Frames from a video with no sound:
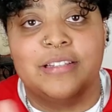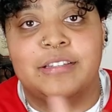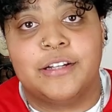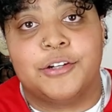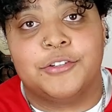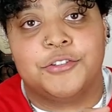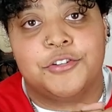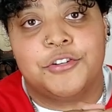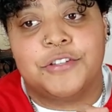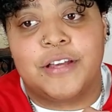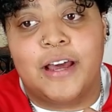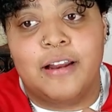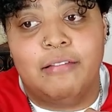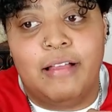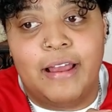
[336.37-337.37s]
stickers are just
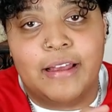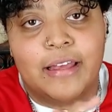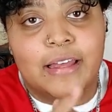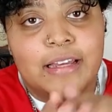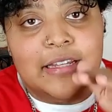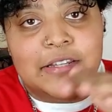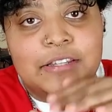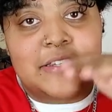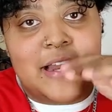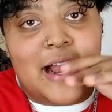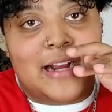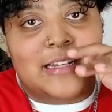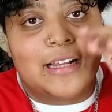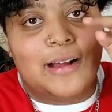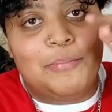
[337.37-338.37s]
kind of like
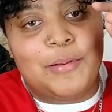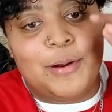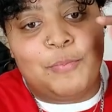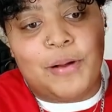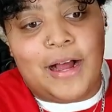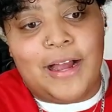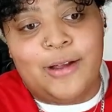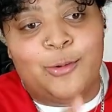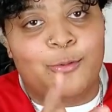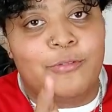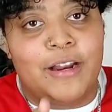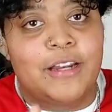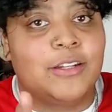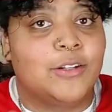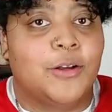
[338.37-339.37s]
stacked up in a pile,
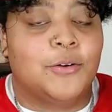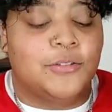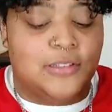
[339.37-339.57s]
ready to go